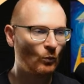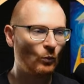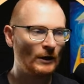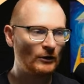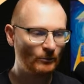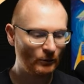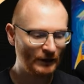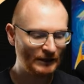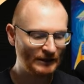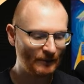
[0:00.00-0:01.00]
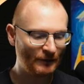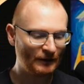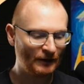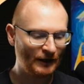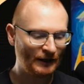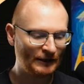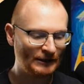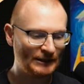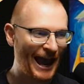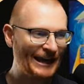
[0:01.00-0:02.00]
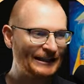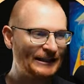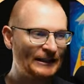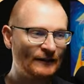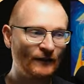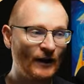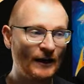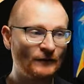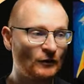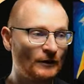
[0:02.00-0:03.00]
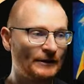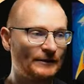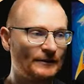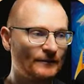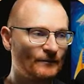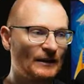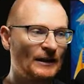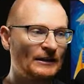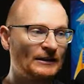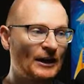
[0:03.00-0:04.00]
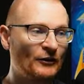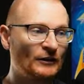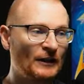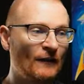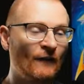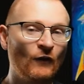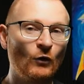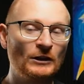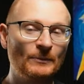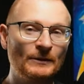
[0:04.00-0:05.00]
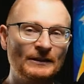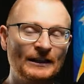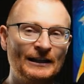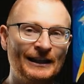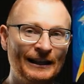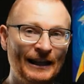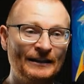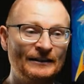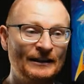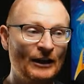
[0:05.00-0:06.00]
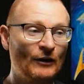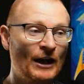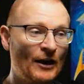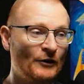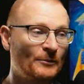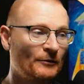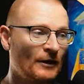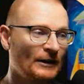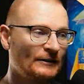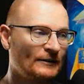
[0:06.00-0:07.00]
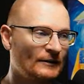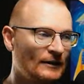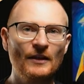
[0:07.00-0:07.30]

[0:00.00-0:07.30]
we could put in something like eighty-five dollars. That's currently forty percent less than our current price.